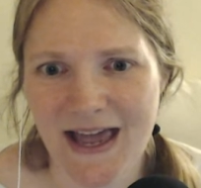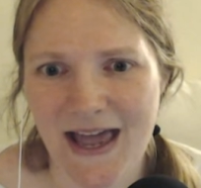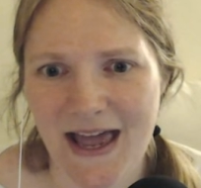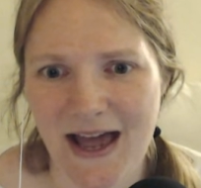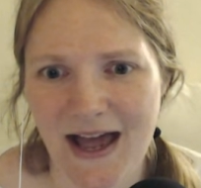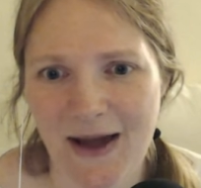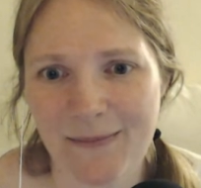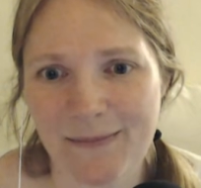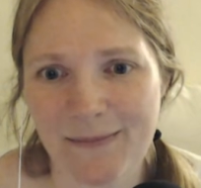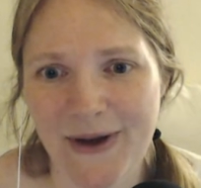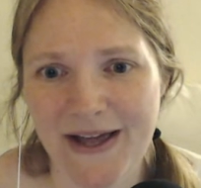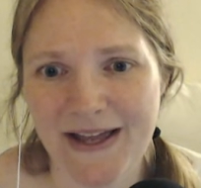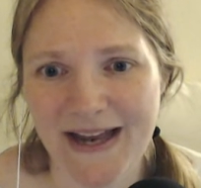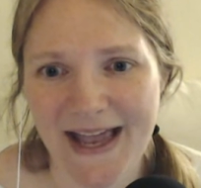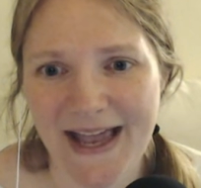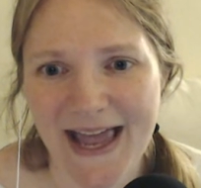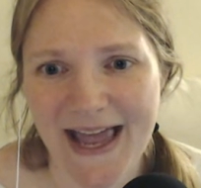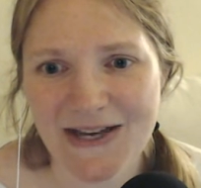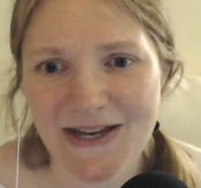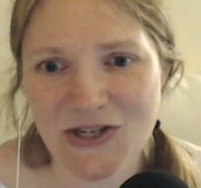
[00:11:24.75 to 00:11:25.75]
but
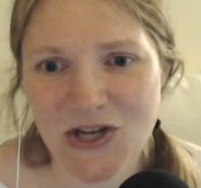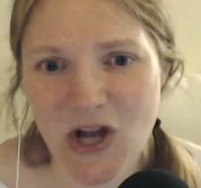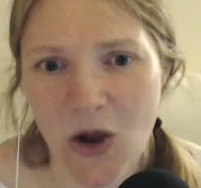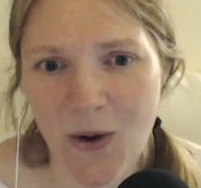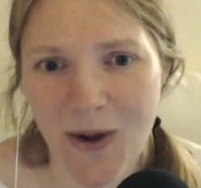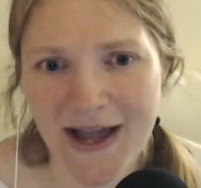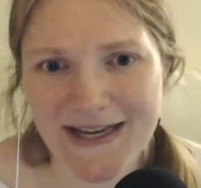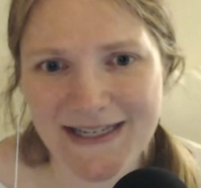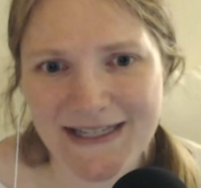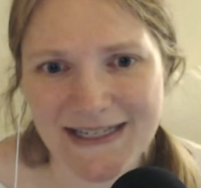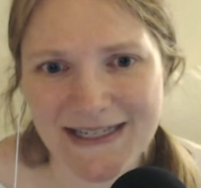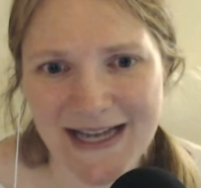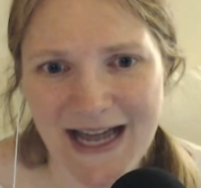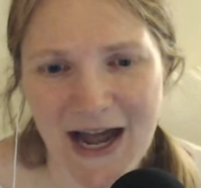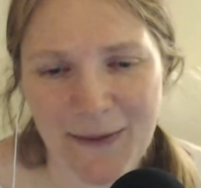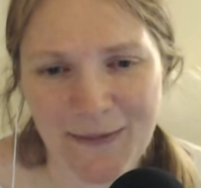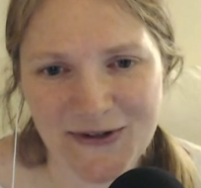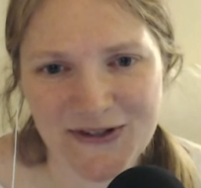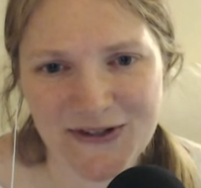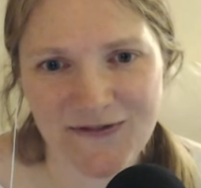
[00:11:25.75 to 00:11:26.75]
I had no idea
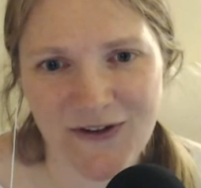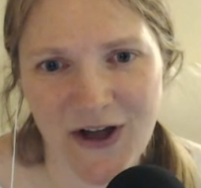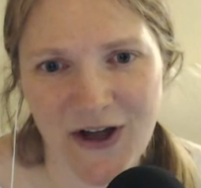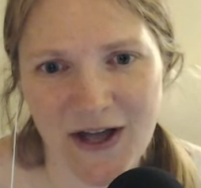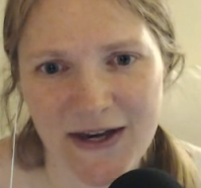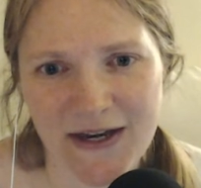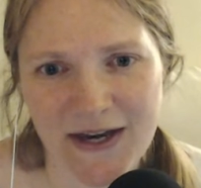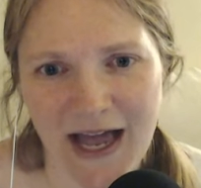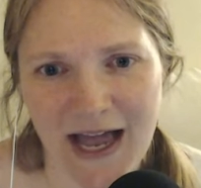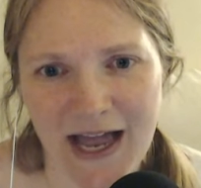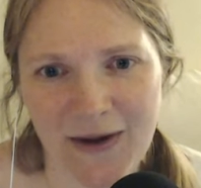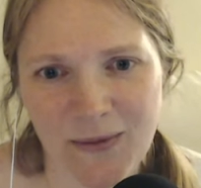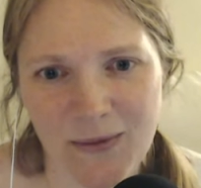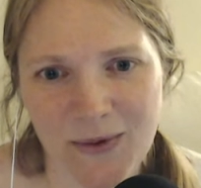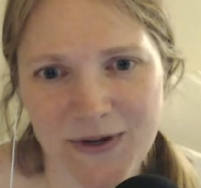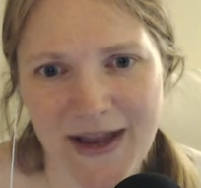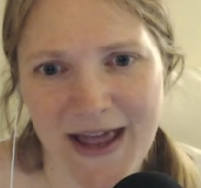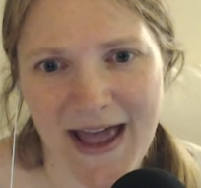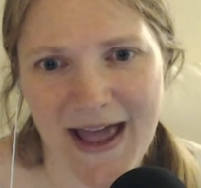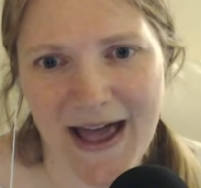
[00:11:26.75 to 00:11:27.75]
how much fun I
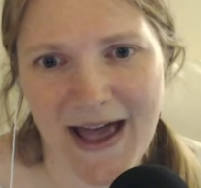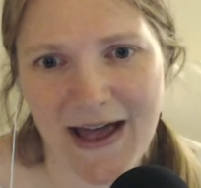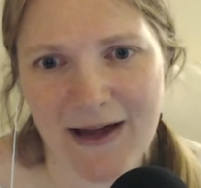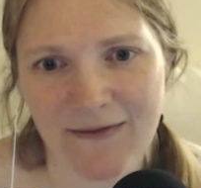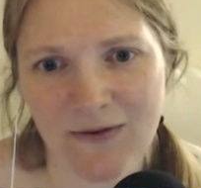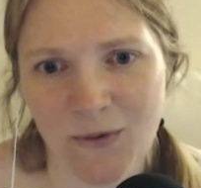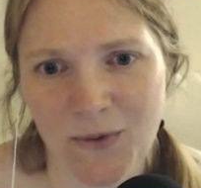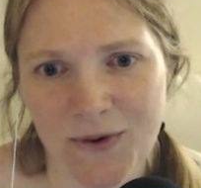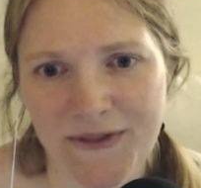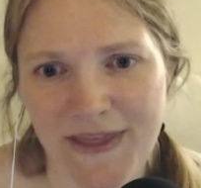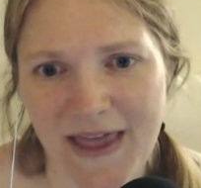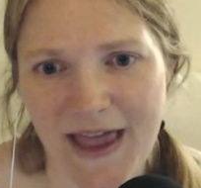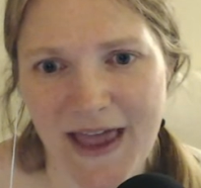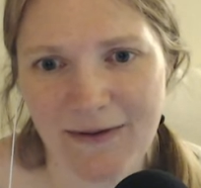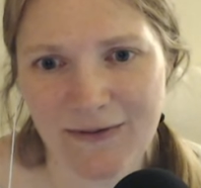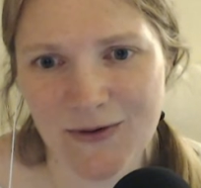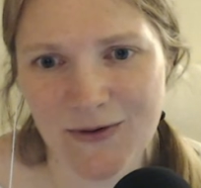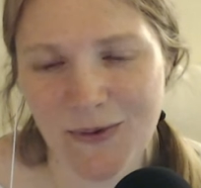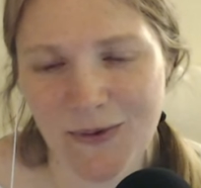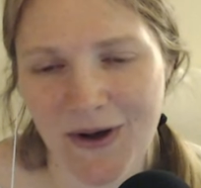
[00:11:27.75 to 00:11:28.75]
would have with
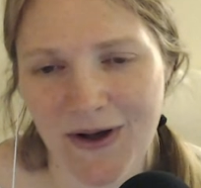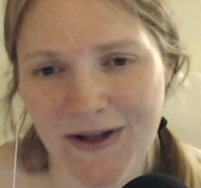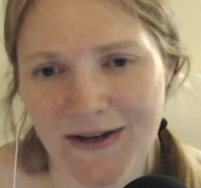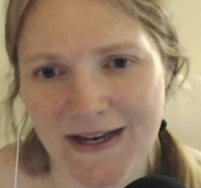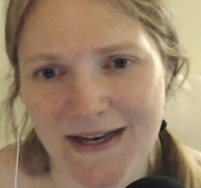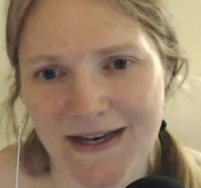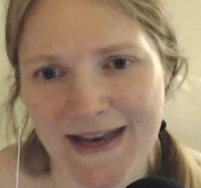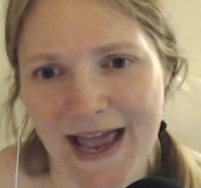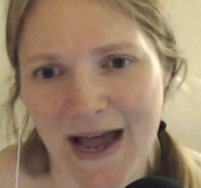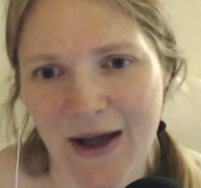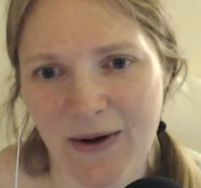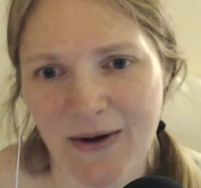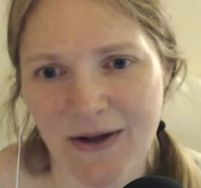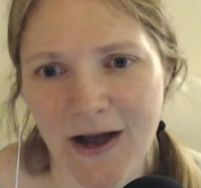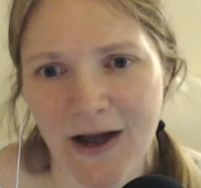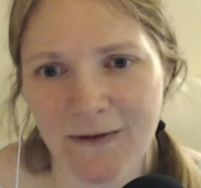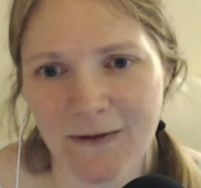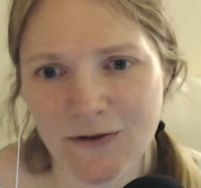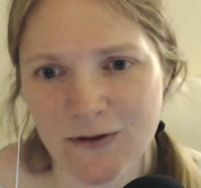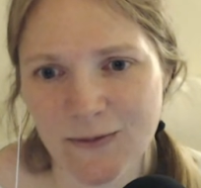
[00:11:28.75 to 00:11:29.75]
everyone and how
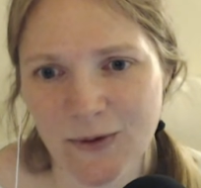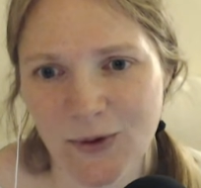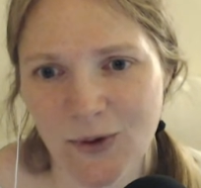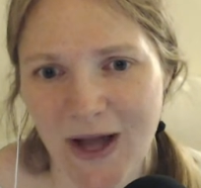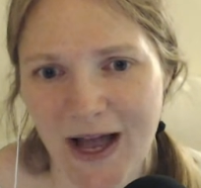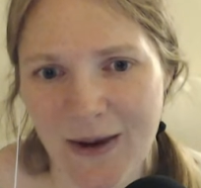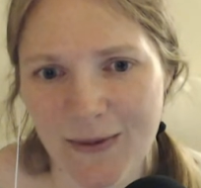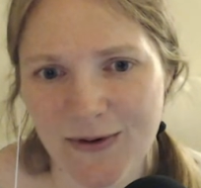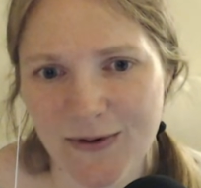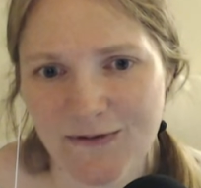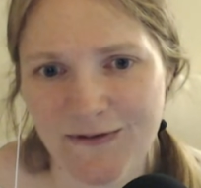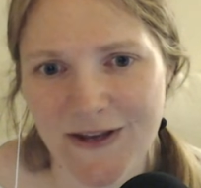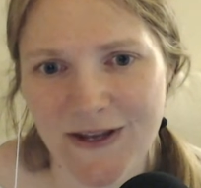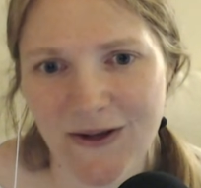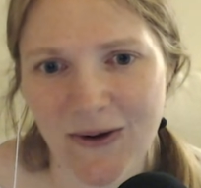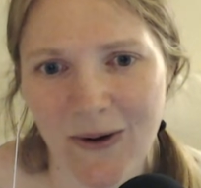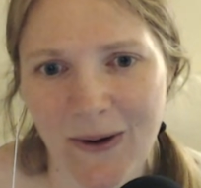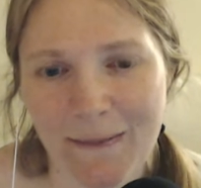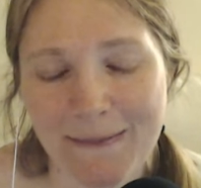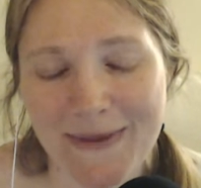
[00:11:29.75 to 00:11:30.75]
comfortable I would
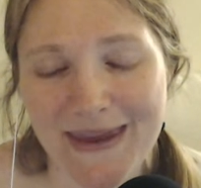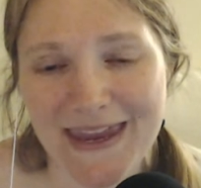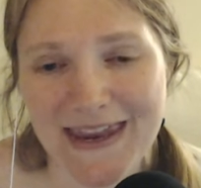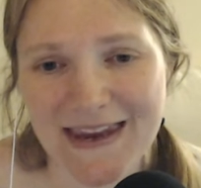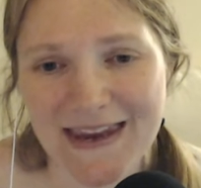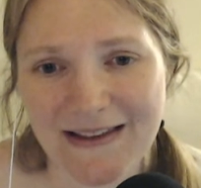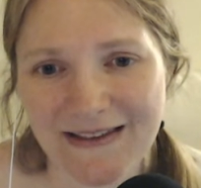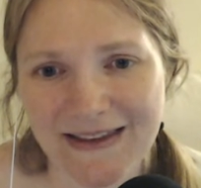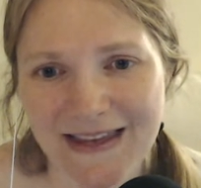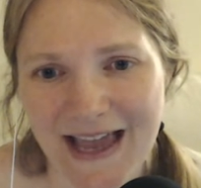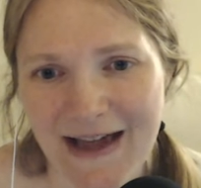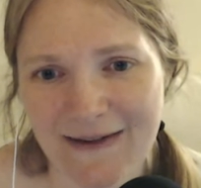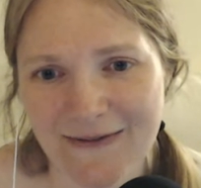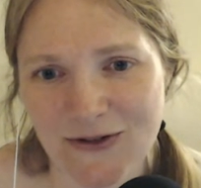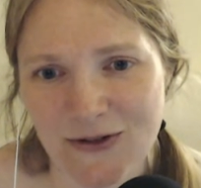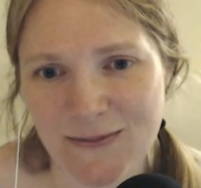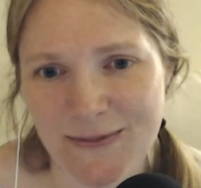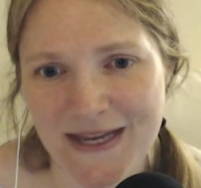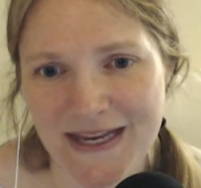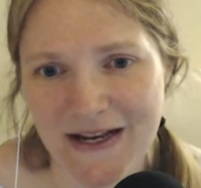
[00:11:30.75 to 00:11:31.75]
feel immediately
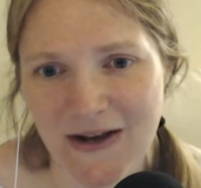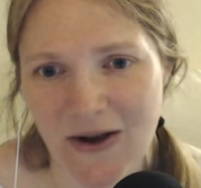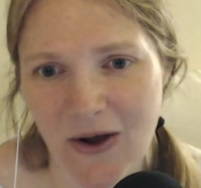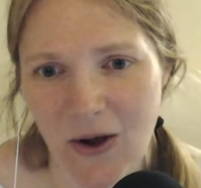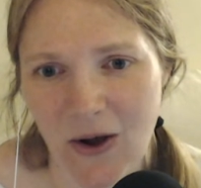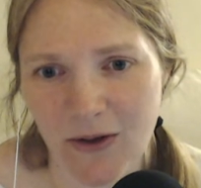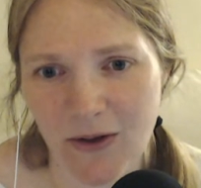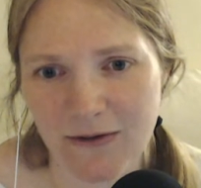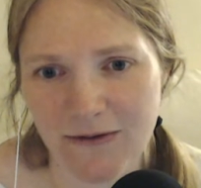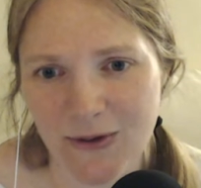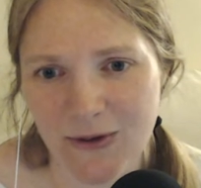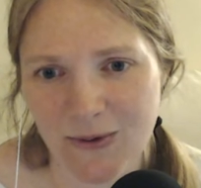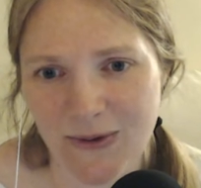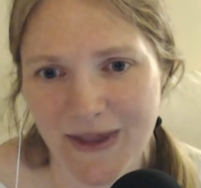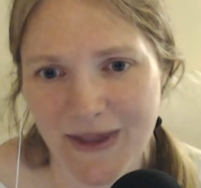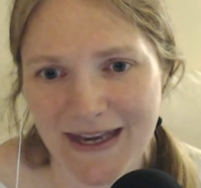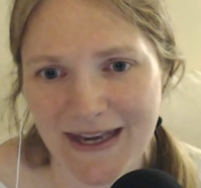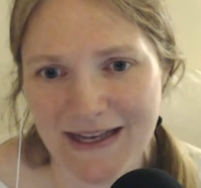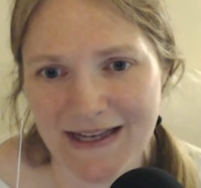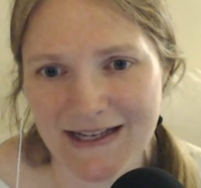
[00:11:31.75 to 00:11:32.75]
after meeting all of you
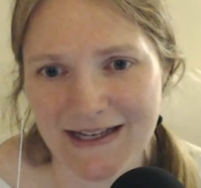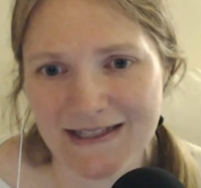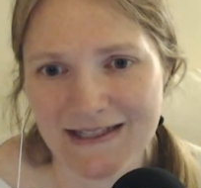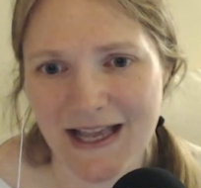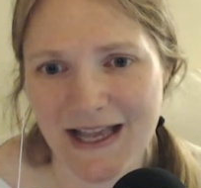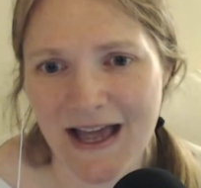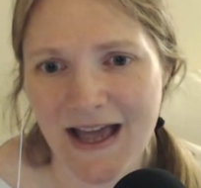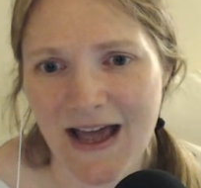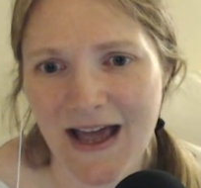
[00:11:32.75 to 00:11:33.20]
ladies.